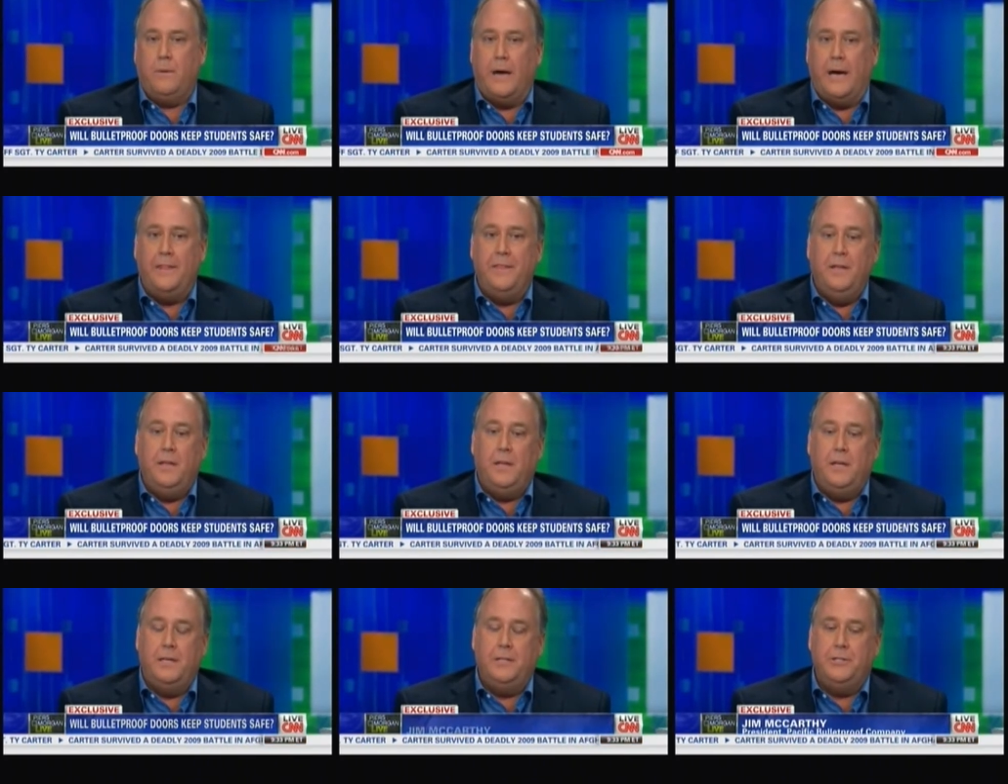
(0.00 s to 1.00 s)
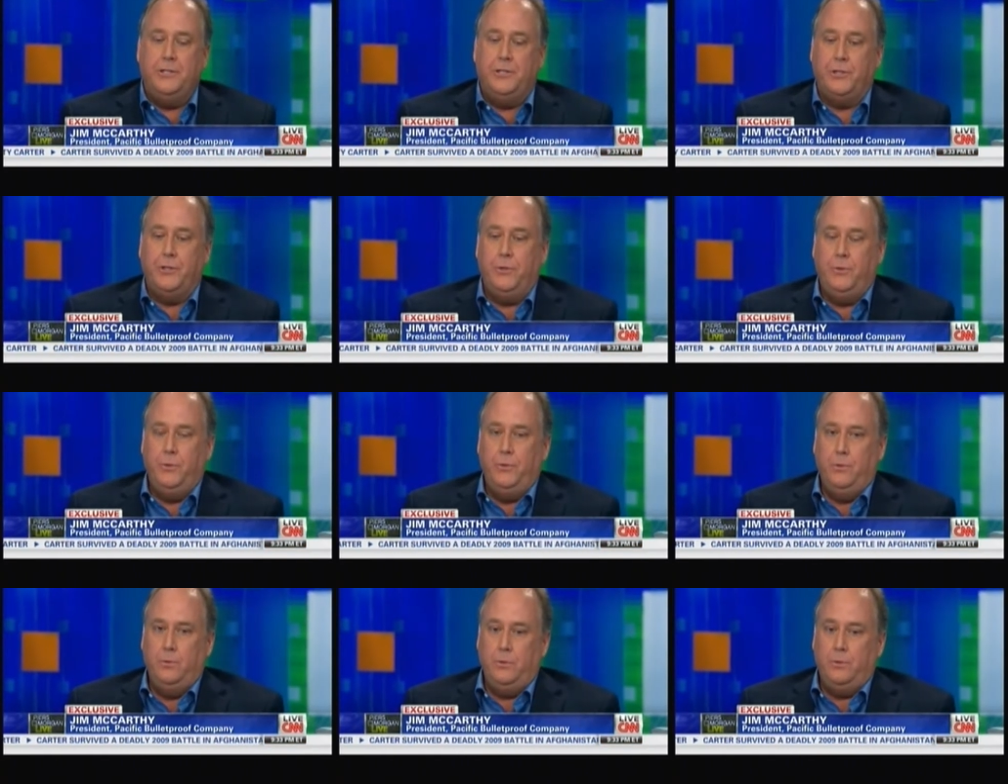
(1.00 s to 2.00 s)
I think kids should
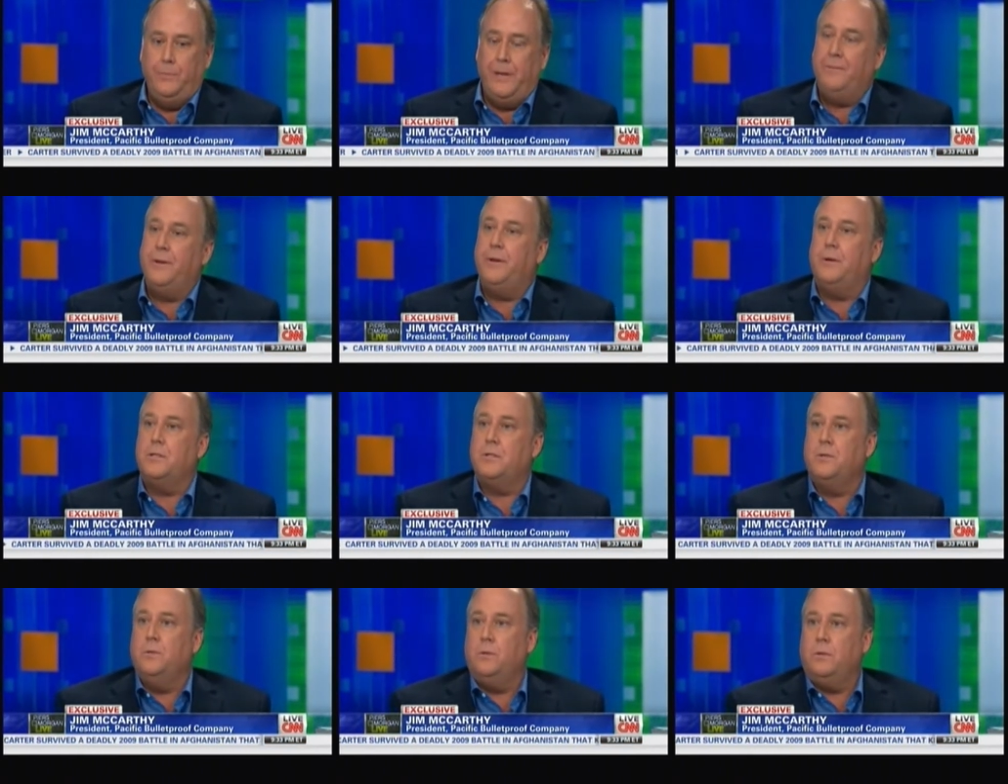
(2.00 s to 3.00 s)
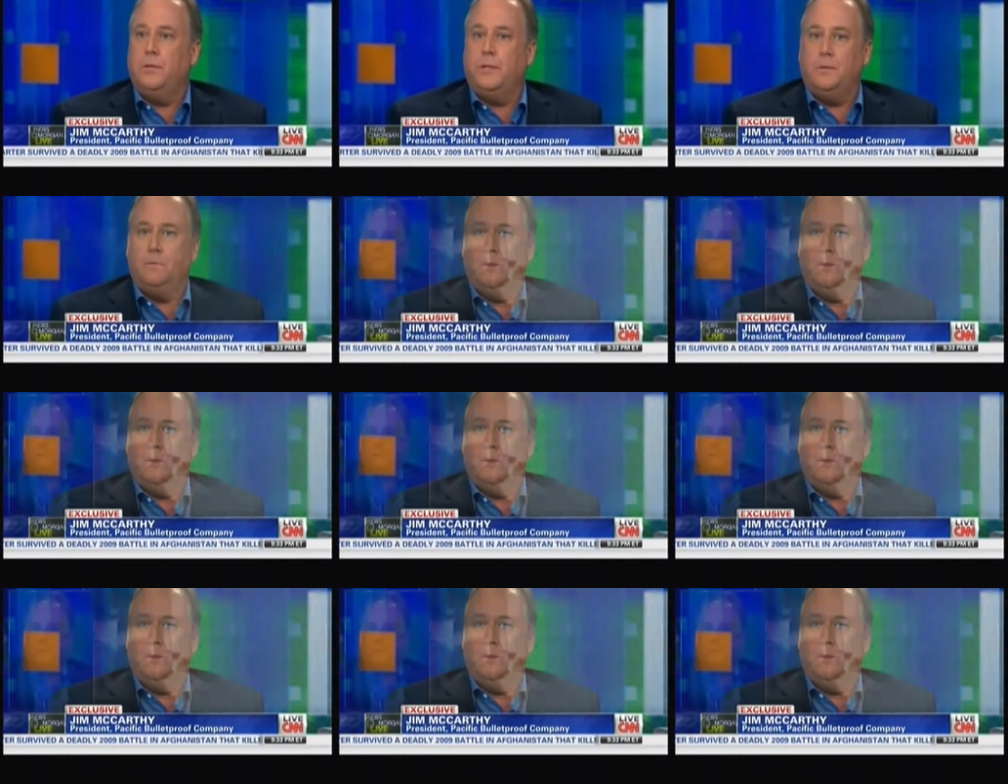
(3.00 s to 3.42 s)
be able to go to school in an